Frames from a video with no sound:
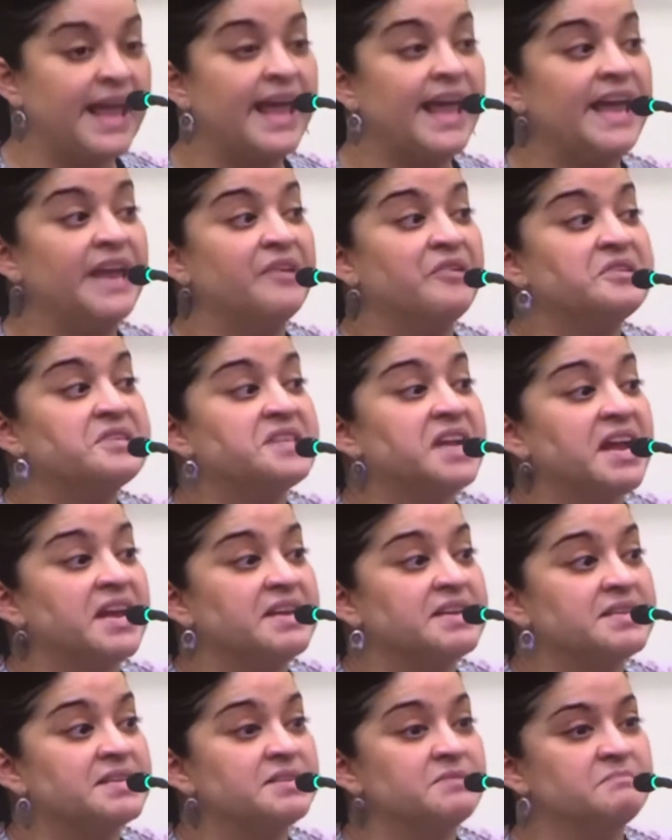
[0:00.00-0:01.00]
Anal
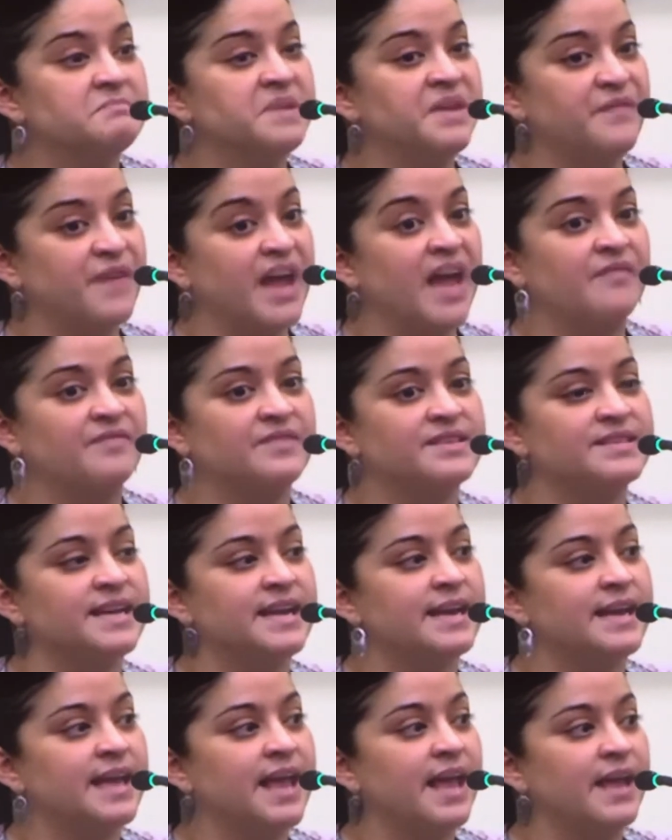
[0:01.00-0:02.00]
sex, if I have to say
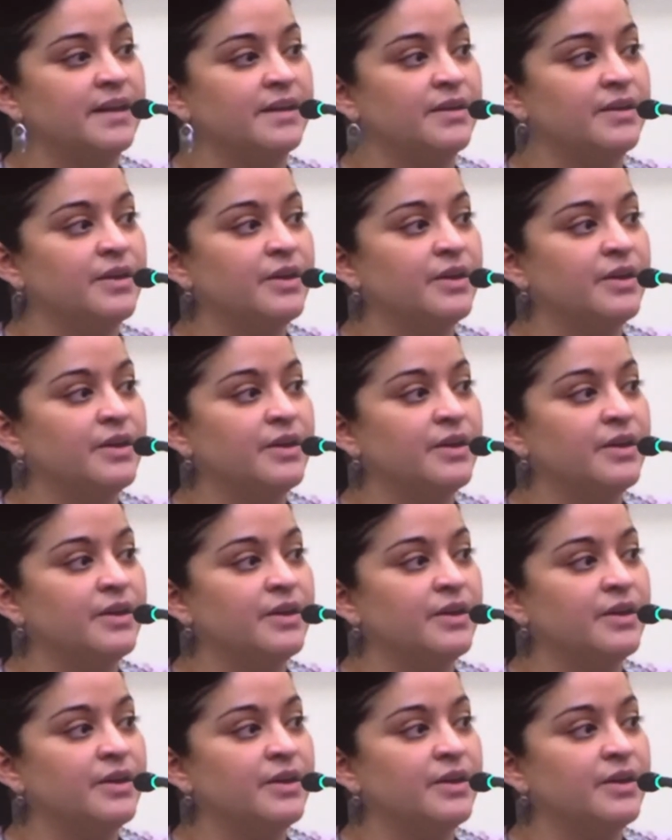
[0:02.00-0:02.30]
it again,